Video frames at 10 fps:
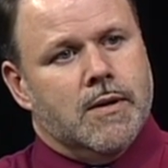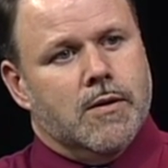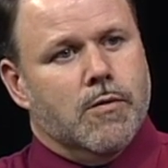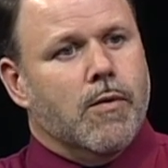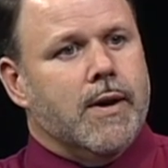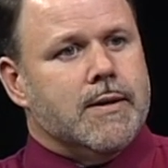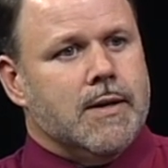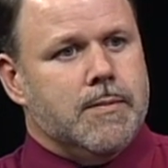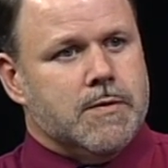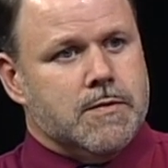the right
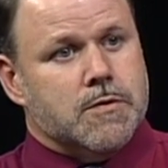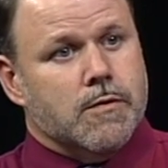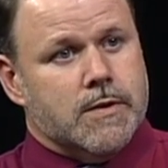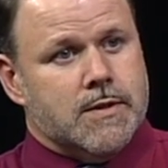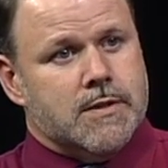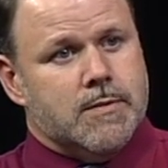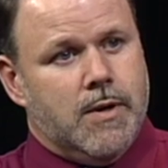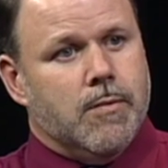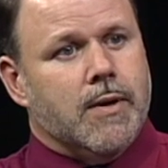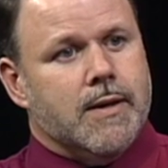types of services to
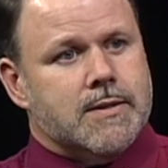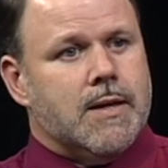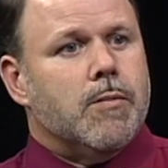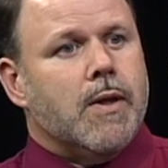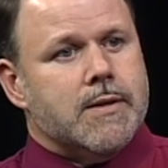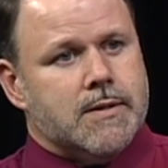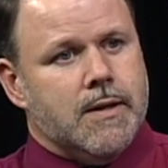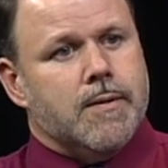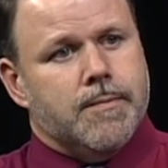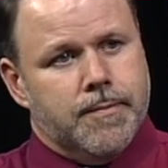be able to get stabilized again.